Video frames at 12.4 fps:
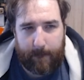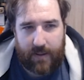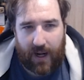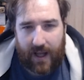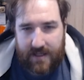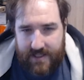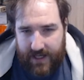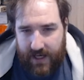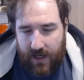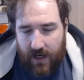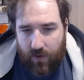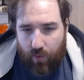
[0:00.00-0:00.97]

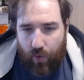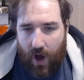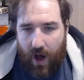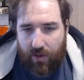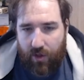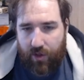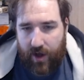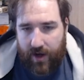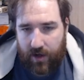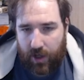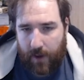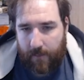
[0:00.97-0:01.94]
bloody rather
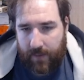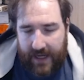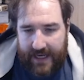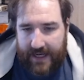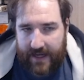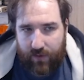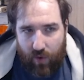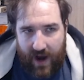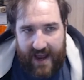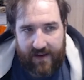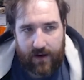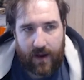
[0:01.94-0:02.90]
than completely
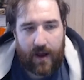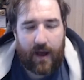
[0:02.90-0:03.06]
red,